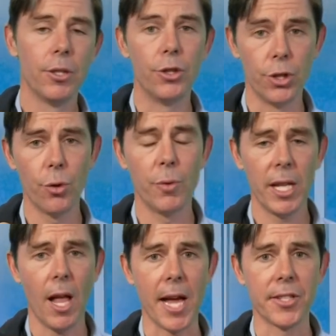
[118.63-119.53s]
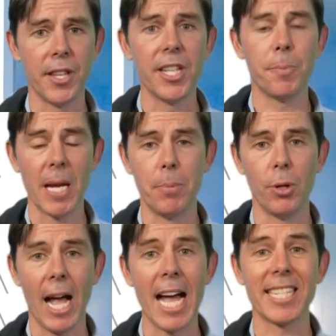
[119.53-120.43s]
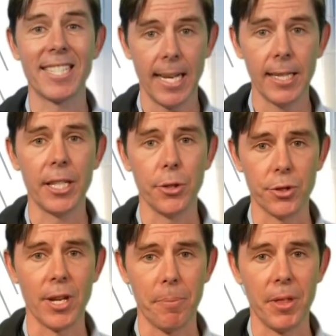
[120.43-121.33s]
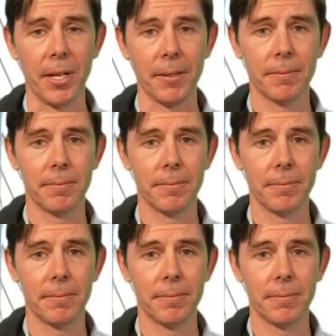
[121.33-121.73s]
do you realise these people are selling you something?